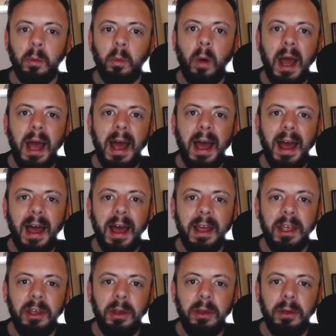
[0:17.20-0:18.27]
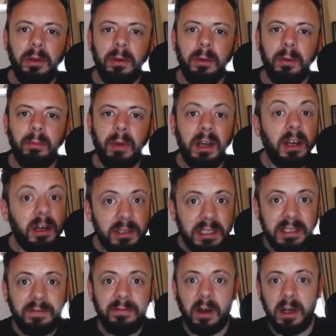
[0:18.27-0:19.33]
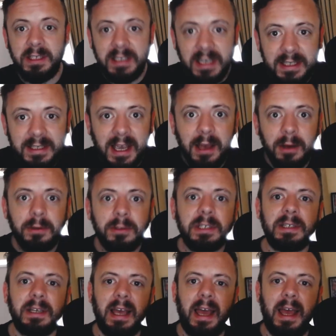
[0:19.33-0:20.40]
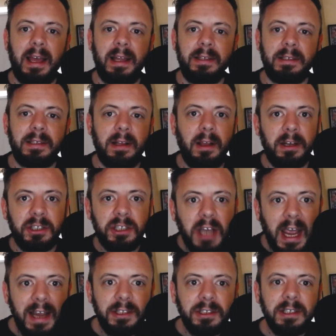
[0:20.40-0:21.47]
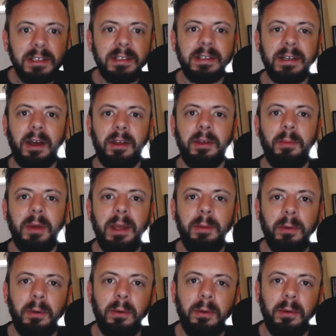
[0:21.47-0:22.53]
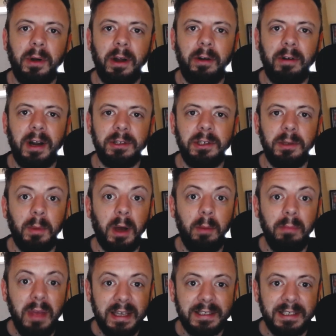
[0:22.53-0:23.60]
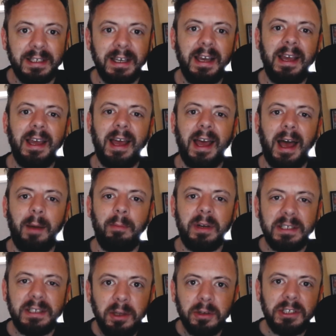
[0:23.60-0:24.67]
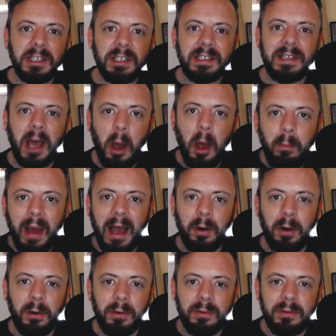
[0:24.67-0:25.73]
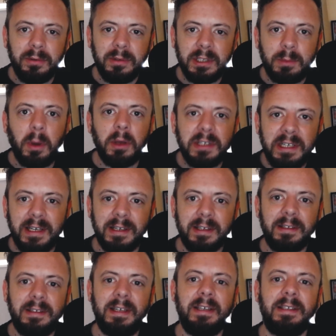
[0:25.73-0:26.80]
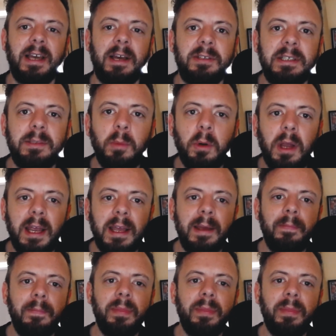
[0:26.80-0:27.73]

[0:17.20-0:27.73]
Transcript: where you might notice fine details and slight changes other people around you might miss. But it's not just about spotting details, it's more like